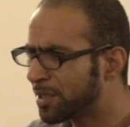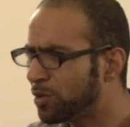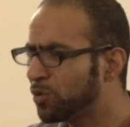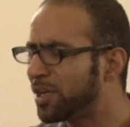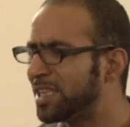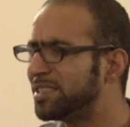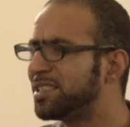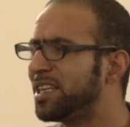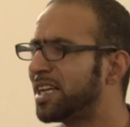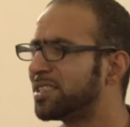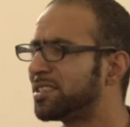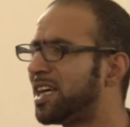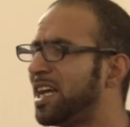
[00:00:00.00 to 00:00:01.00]
you can seek
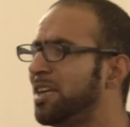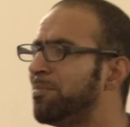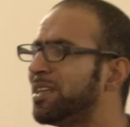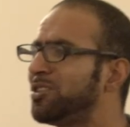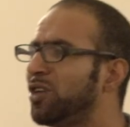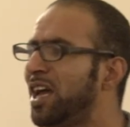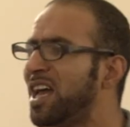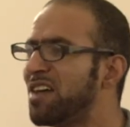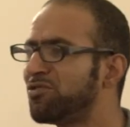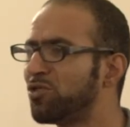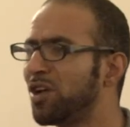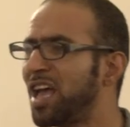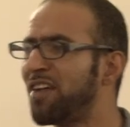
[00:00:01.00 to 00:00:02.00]
asylum, but you have
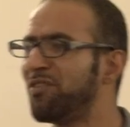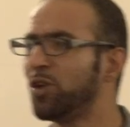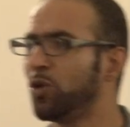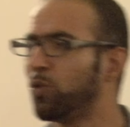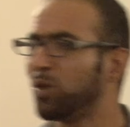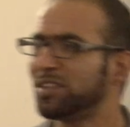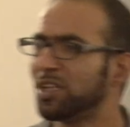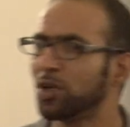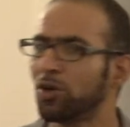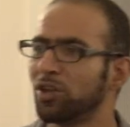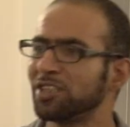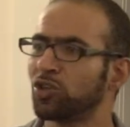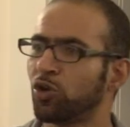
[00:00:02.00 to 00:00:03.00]
to have what they
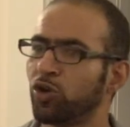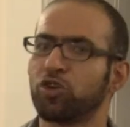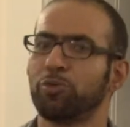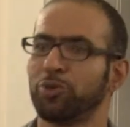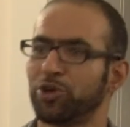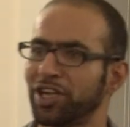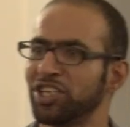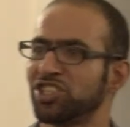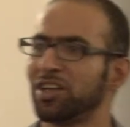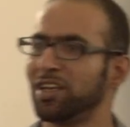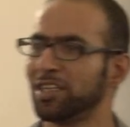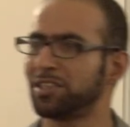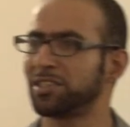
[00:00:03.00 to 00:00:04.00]
call it
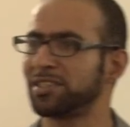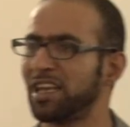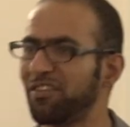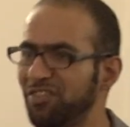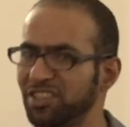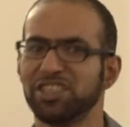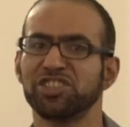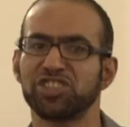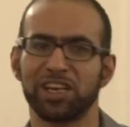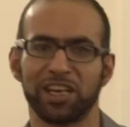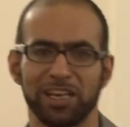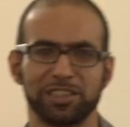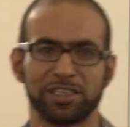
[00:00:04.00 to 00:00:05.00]
corroboration letters,
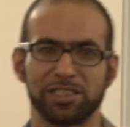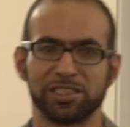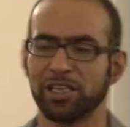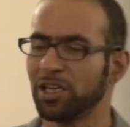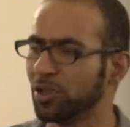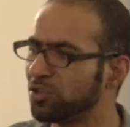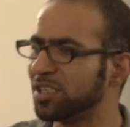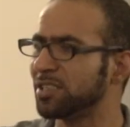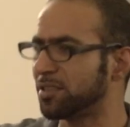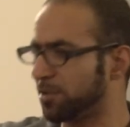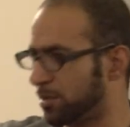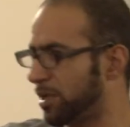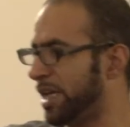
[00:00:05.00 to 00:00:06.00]
evidentiary letters. You
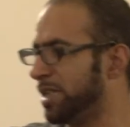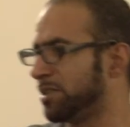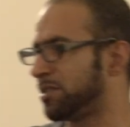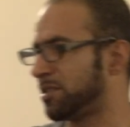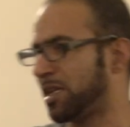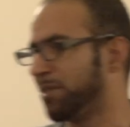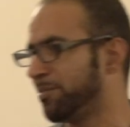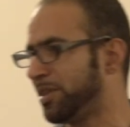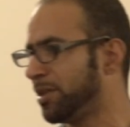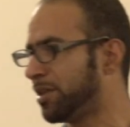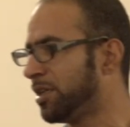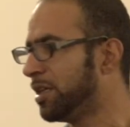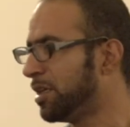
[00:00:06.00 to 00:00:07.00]
just can't come
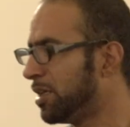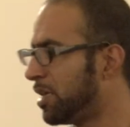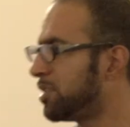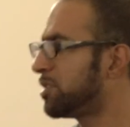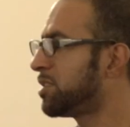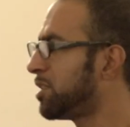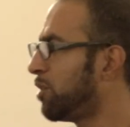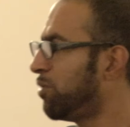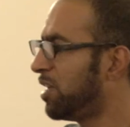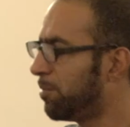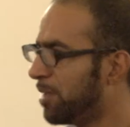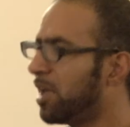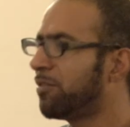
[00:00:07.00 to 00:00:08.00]
here and just, I will
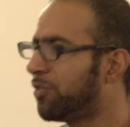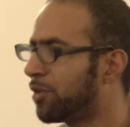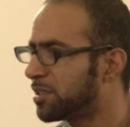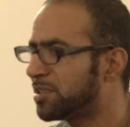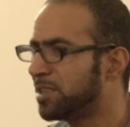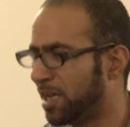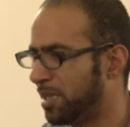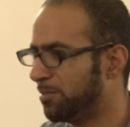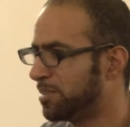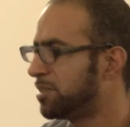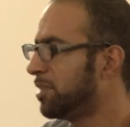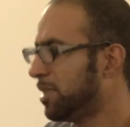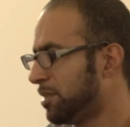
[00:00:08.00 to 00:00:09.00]
apply for asylum.
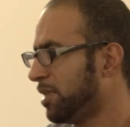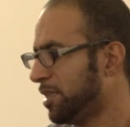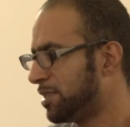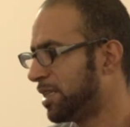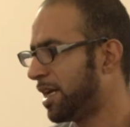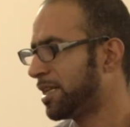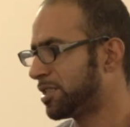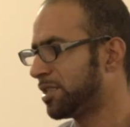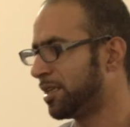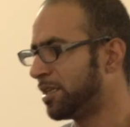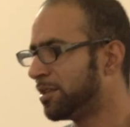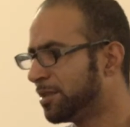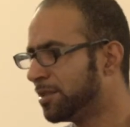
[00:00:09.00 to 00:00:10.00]
It's not easy, actually,